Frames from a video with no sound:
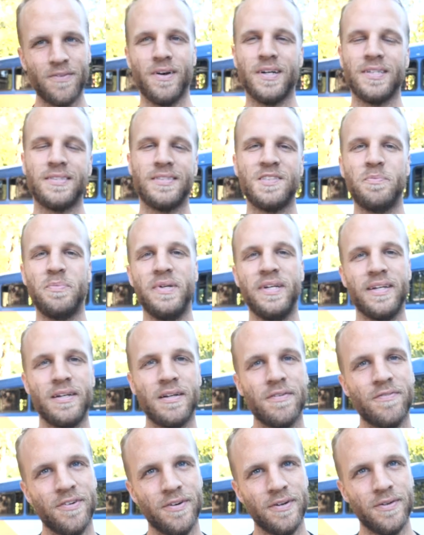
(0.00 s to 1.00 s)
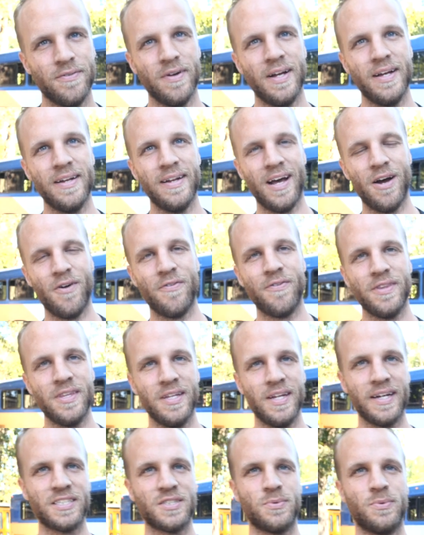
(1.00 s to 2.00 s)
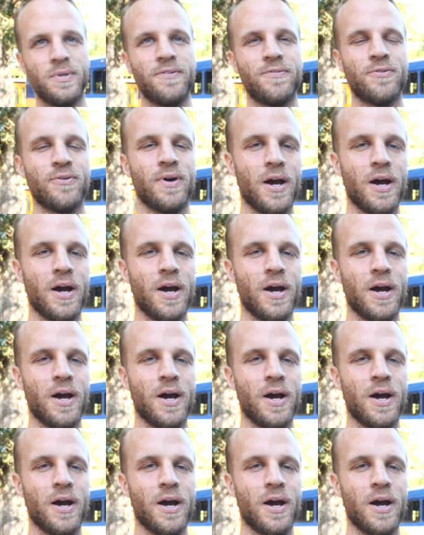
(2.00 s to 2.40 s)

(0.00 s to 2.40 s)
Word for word: rust is being converted right now for the next 24